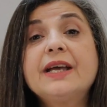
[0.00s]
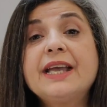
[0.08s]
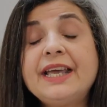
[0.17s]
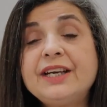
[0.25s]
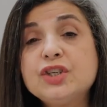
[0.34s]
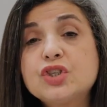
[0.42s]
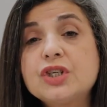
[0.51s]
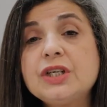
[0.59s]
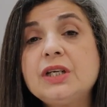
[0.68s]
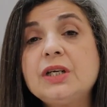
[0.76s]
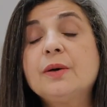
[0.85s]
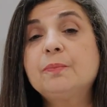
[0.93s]

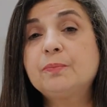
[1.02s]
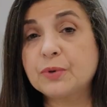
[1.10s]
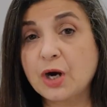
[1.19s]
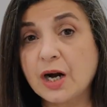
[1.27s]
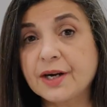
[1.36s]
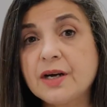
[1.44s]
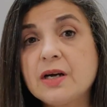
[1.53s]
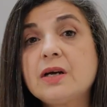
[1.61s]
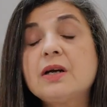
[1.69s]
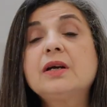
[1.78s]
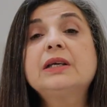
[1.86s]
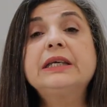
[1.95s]
Energy,
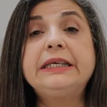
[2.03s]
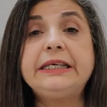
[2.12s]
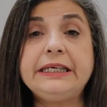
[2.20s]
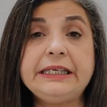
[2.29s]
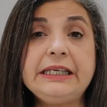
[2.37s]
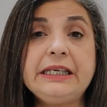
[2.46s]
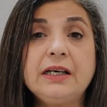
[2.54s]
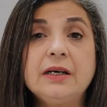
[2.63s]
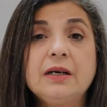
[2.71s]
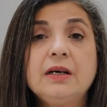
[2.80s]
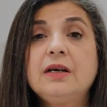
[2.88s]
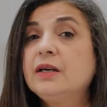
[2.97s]
prana, ki
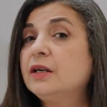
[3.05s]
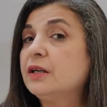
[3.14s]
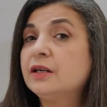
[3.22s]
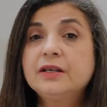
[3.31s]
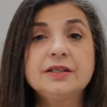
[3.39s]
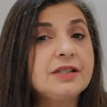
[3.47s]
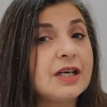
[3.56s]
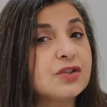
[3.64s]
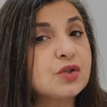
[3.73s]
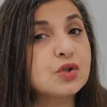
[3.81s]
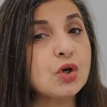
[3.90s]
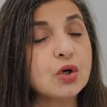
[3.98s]

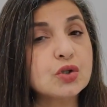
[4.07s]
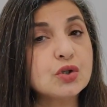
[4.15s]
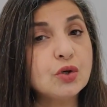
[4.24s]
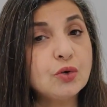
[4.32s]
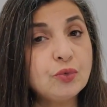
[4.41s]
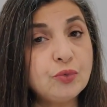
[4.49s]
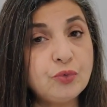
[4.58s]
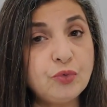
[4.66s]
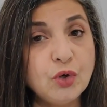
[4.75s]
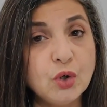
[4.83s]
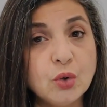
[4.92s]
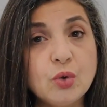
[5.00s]
does not
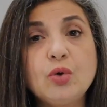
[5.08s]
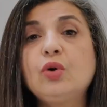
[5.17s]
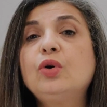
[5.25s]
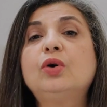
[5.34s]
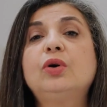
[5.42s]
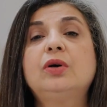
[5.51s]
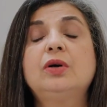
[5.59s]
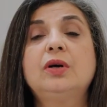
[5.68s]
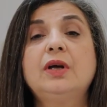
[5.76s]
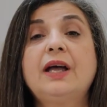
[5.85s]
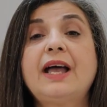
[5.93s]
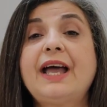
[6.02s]
flow
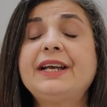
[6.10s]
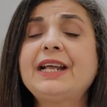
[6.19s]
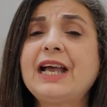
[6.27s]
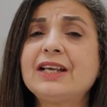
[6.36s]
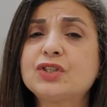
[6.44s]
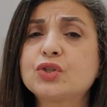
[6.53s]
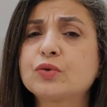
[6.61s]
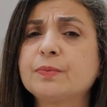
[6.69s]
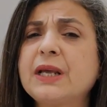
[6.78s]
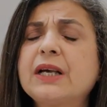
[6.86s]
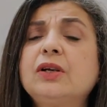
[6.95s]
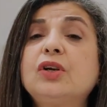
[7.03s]
and has to
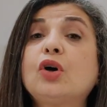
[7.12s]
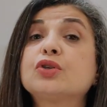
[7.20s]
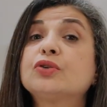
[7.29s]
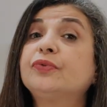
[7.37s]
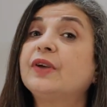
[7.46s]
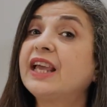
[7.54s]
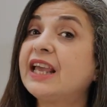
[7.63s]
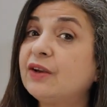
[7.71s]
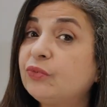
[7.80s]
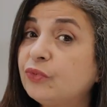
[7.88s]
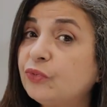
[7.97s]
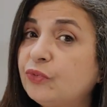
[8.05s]
make a lot of
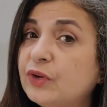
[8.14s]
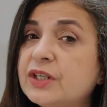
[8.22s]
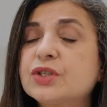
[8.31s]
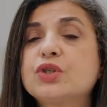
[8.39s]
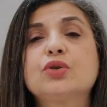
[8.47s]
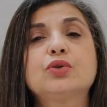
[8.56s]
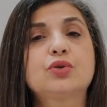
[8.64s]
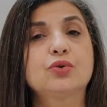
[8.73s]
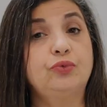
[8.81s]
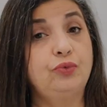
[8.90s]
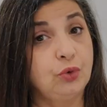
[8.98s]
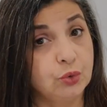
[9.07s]
effort to
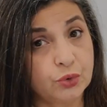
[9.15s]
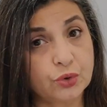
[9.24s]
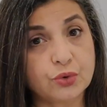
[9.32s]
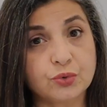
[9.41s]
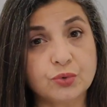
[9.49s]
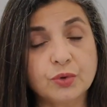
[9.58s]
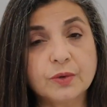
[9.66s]
flow through.